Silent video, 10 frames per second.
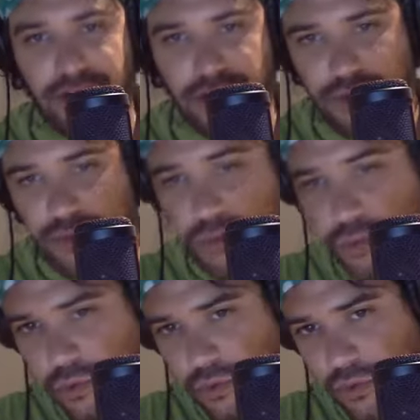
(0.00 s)

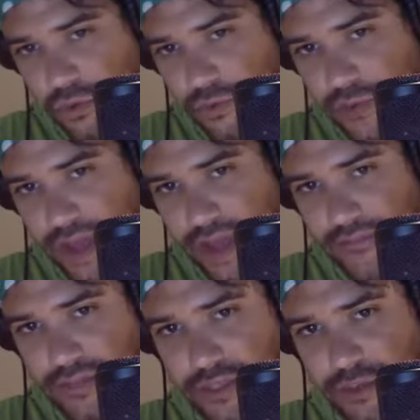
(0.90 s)
Cool. We have
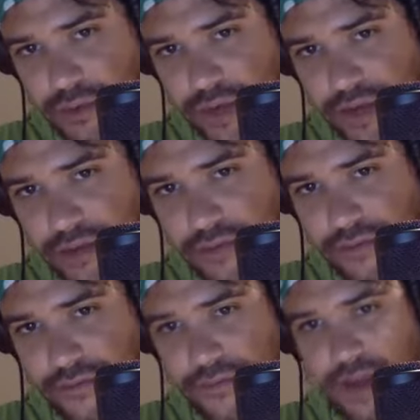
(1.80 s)
story number
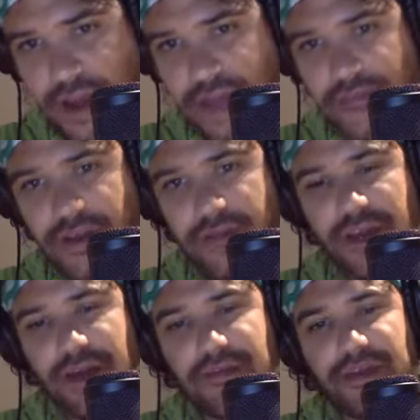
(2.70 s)
5 coming
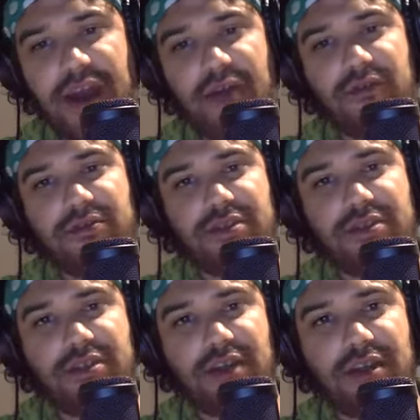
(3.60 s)
up. Now,
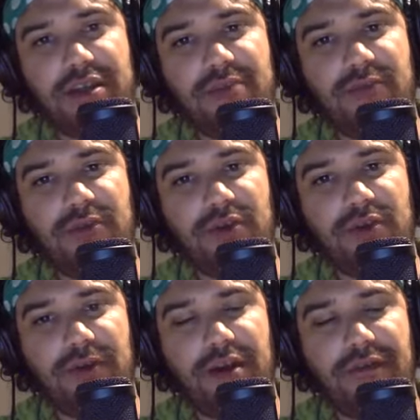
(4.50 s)
Sunny, we're
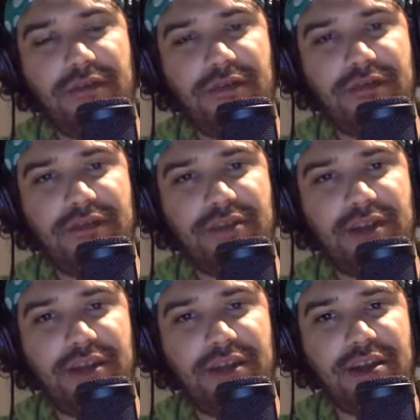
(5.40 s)
going off of
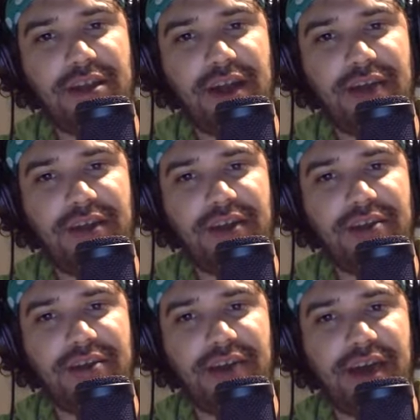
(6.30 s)
Sunny Cloud here
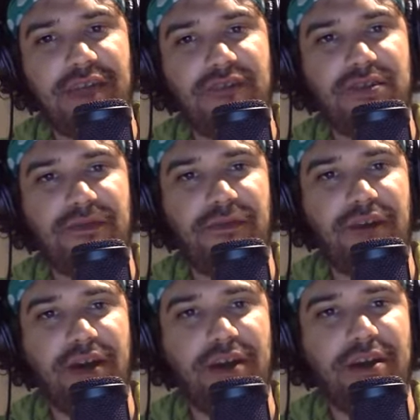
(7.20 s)
to have some
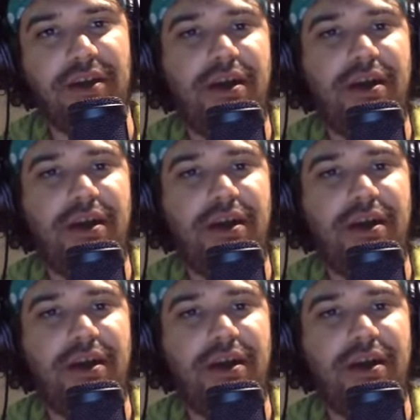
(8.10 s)
fun.